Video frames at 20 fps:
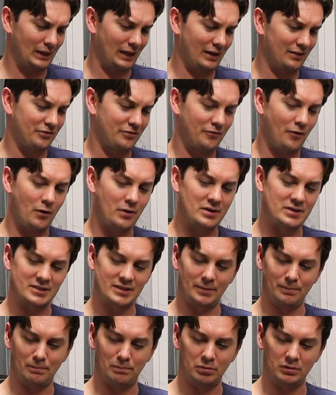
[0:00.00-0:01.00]
as far as
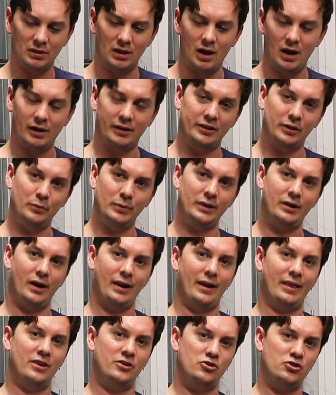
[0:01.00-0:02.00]
the block that we
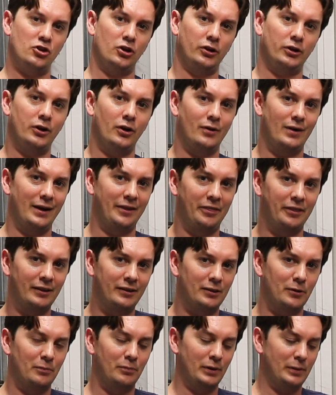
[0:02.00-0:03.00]
got at the junkyard, I
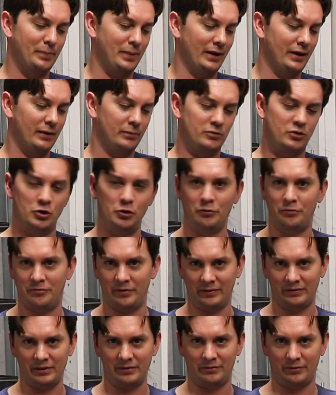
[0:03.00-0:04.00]
think that we paid up
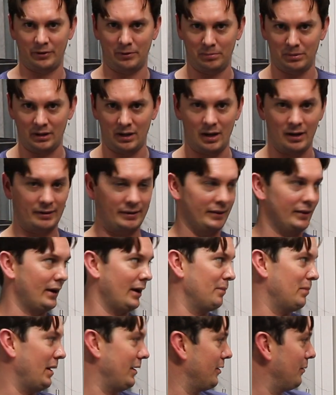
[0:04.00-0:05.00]
$250 for the block, and then
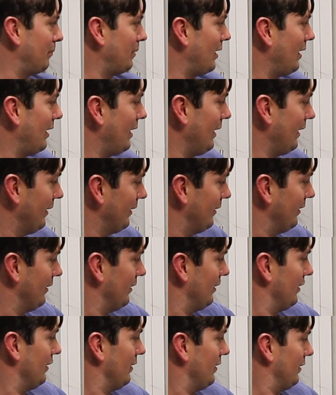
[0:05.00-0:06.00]
I've had to buy
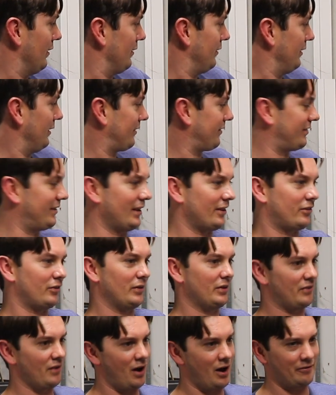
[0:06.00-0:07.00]
the
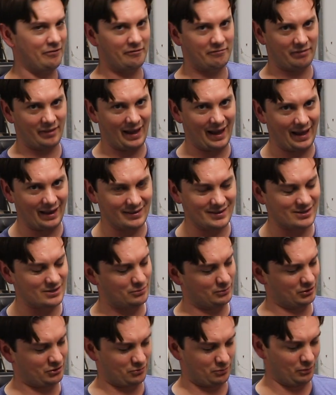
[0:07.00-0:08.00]
accessories off of that,
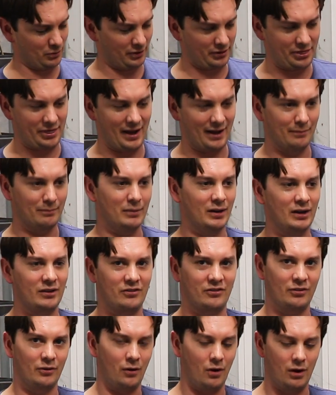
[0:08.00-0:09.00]
which weren't that much.
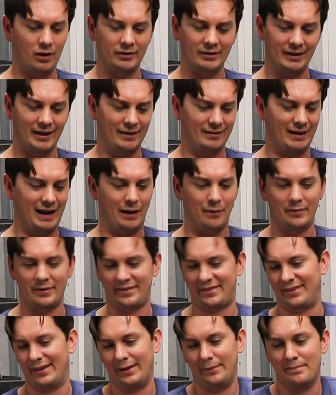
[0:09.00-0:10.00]
So all together, I want
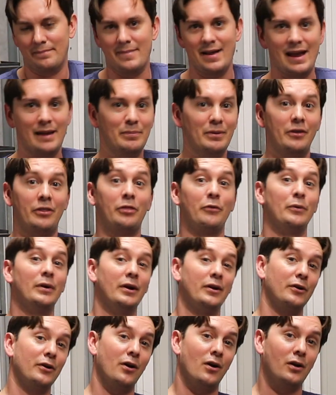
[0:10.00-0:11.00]
to say maybe
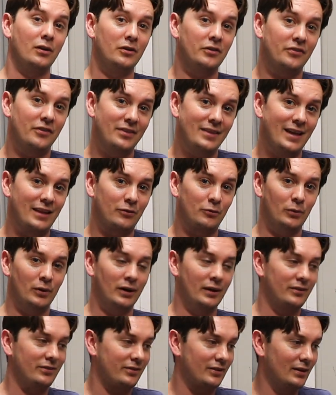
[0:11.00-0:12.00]
$300, and that's
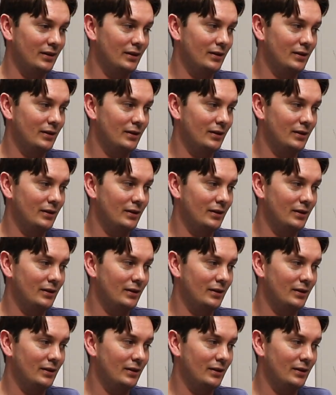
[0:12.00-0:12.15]
what